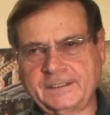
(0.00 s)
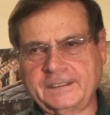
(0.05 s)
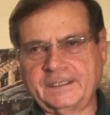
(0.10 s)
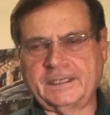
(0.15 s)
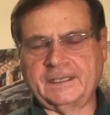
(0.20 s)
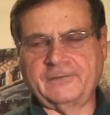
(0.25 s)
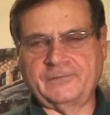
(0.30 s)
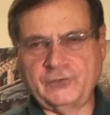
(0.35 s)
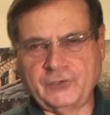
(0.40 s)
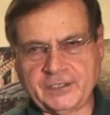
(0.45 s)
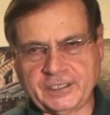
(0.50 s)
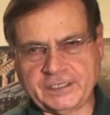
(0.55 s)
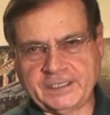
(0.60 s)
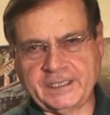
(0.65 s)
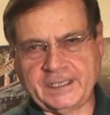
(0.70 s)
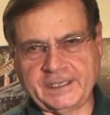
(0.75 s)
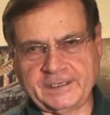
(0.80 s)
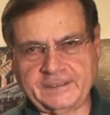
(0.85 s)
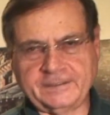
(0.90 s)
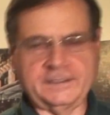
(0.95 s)
if you can
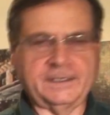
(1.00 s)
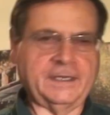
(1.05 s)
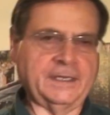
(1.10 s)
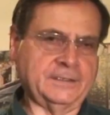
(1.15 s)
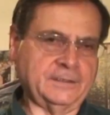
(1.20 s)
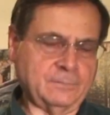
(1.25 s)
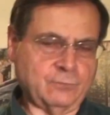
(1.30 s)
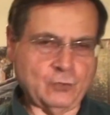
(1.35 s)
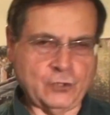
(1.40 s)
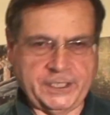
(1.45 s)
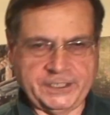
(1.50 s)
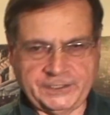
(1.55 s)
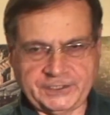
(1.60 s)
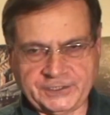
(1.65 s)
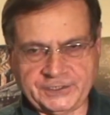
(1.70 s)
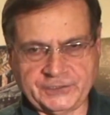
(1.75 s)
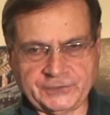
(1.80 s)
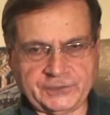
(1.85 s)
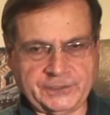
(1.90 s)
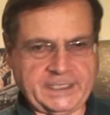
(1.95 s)
get it and the
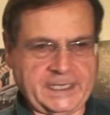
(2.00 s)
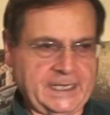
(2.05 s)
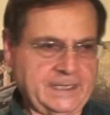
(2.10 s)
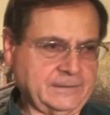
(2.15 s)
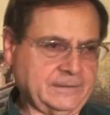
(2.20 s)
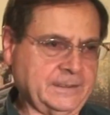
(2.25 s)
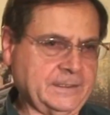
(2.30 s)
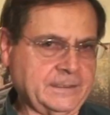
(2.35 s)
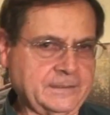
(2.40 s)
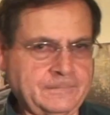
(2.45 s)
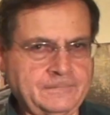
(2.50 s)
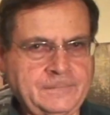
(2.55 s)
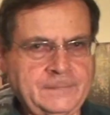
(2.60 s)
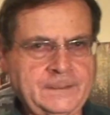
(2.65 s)
prices are down there.